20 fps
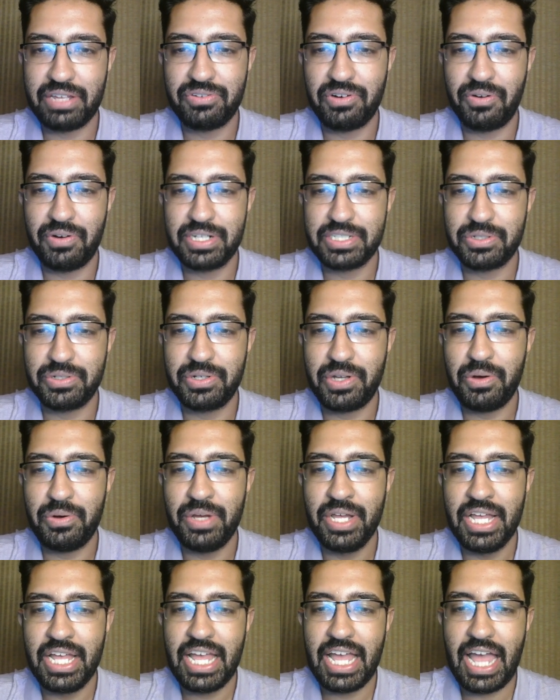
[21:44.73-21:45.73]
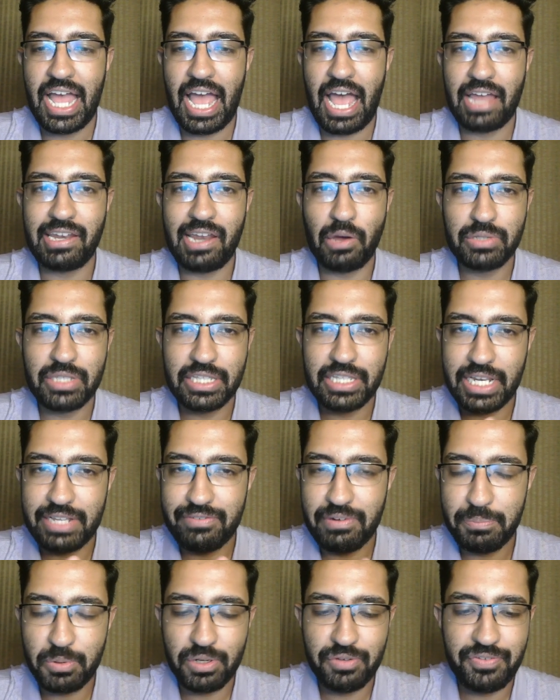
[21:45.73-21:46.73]
forward. So now that the
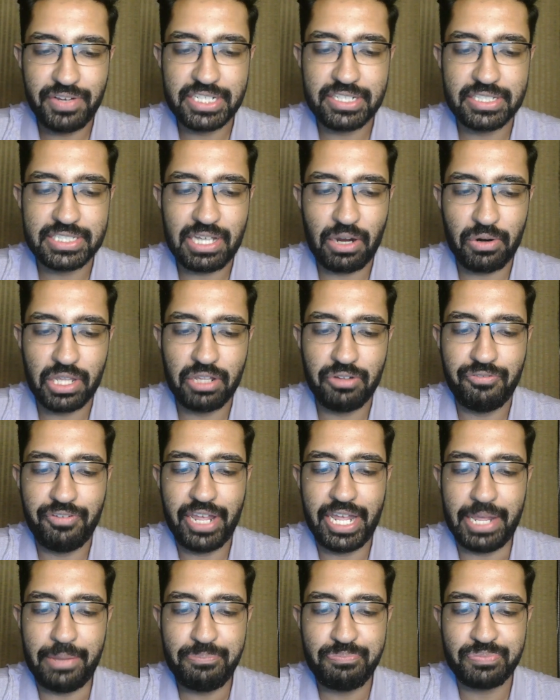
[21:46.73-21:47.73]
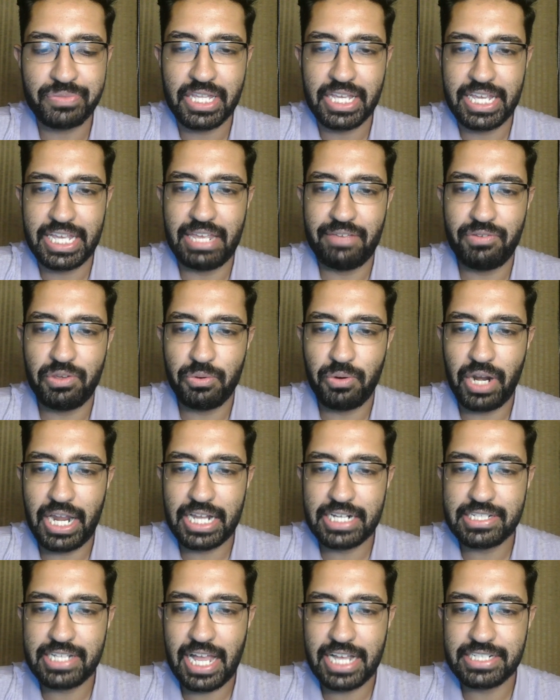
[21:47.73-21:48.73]
Liverpool fixture is out of the way, if you
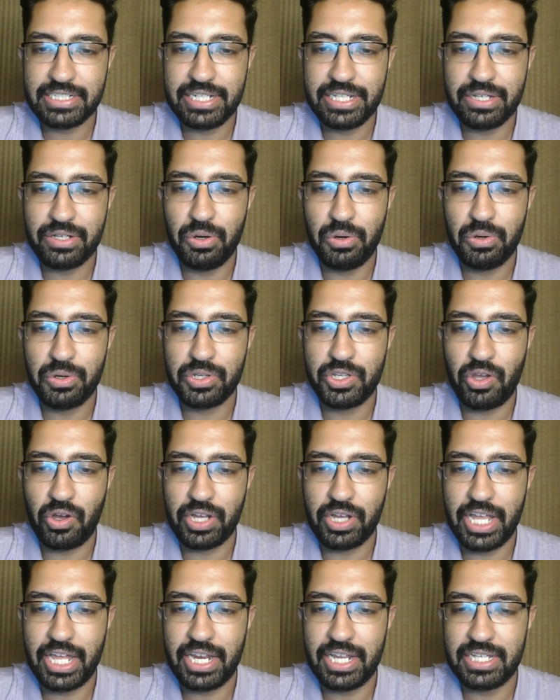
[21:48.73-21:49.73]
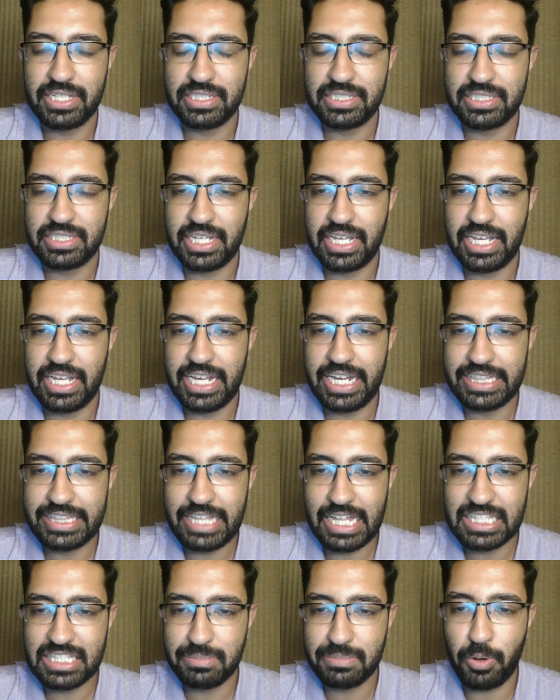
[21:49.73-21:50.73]
want to actually go Gyökeres in
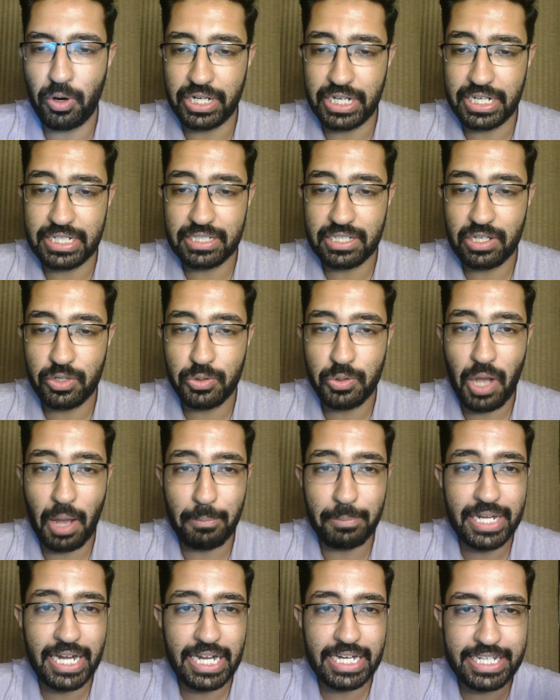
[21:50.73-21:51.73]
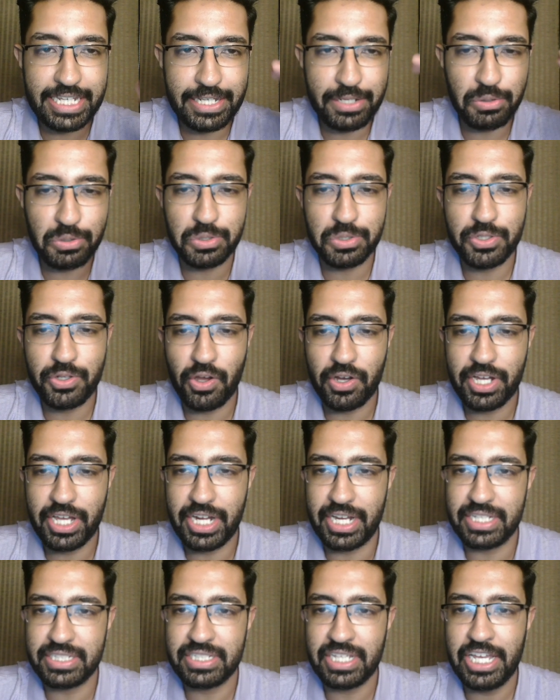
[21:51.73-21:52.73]
that spot, you upgrade Guiu to
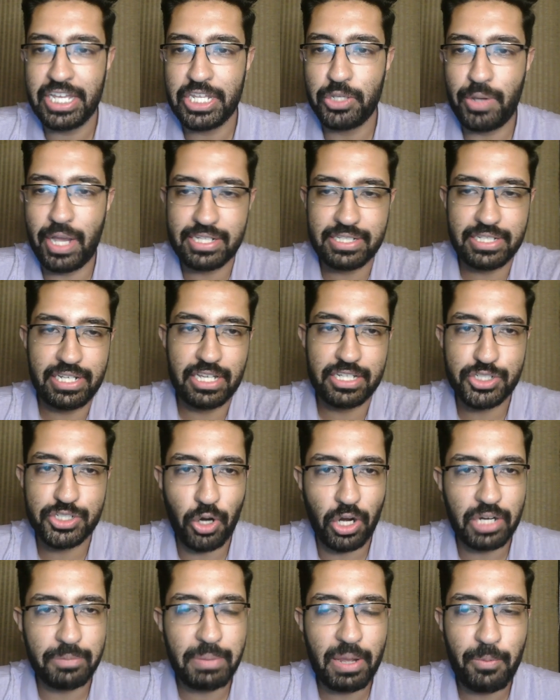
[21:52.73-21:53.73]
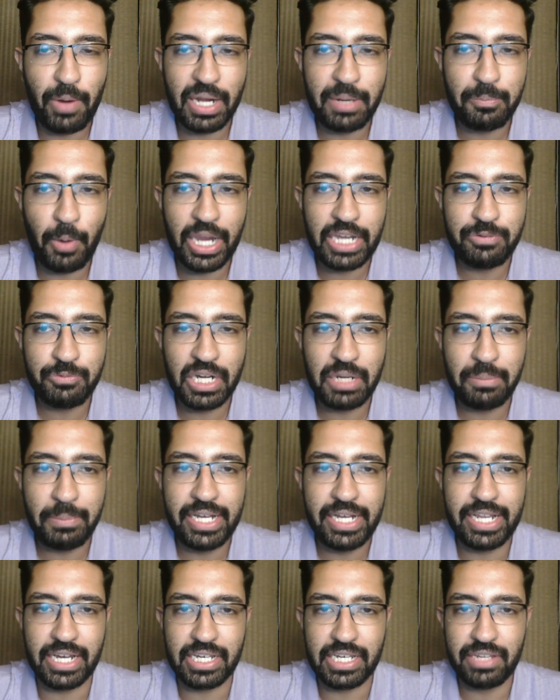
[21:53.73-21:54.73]
Gyökeres, you actually are short by 1.1
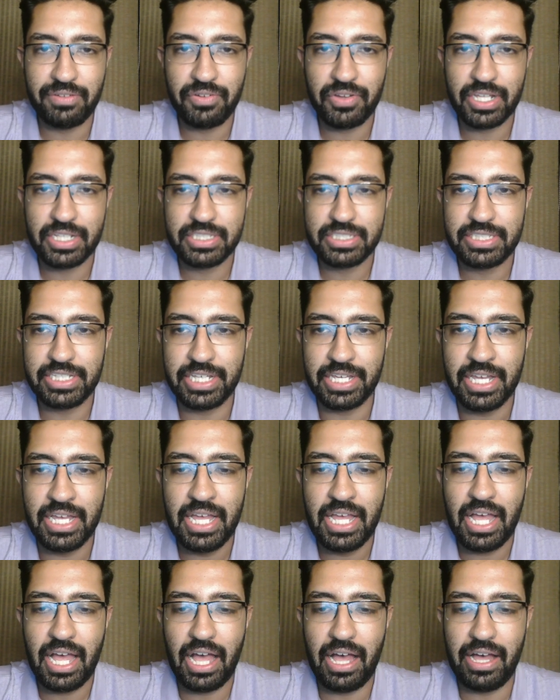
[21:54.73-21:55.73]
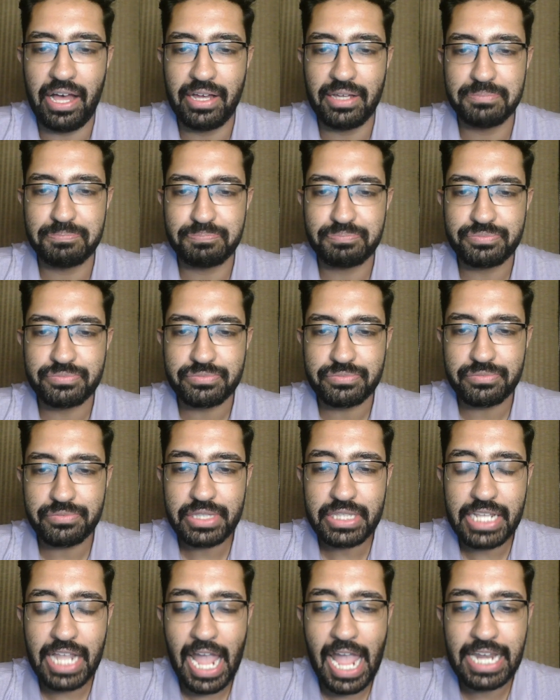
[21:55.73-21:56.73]
million, if you can see.
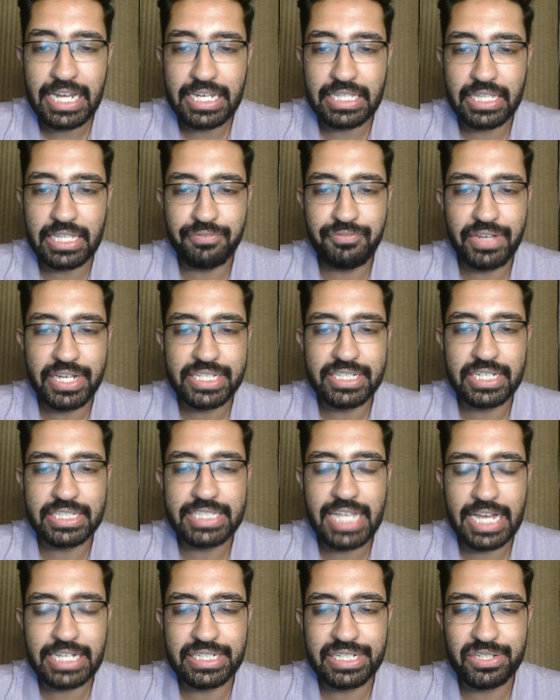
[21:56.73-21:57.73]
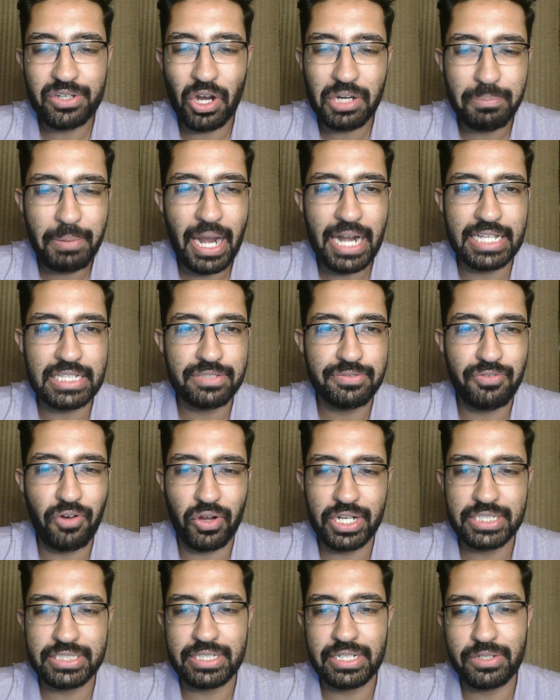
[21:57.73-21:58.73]
And the fixture is actually not bad. It's
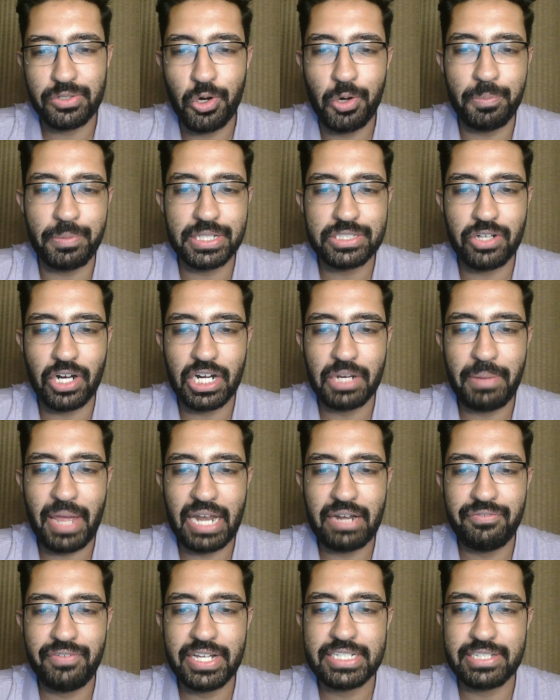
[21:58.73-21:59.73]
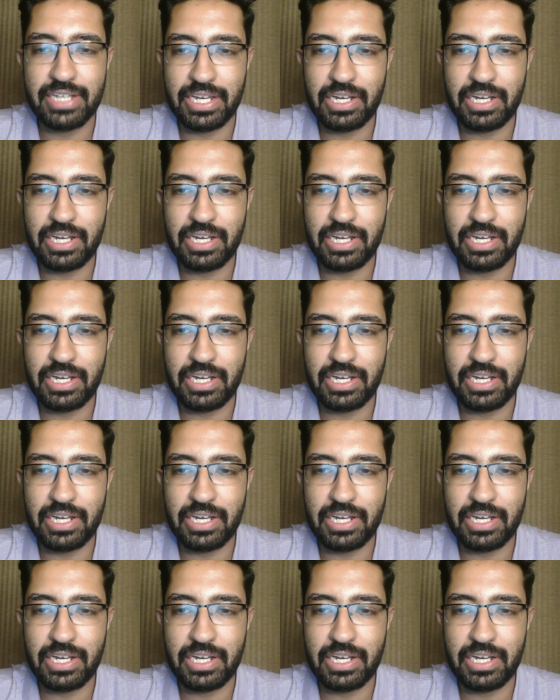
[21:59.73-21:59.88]
Forest at home. It's not a bad fixture.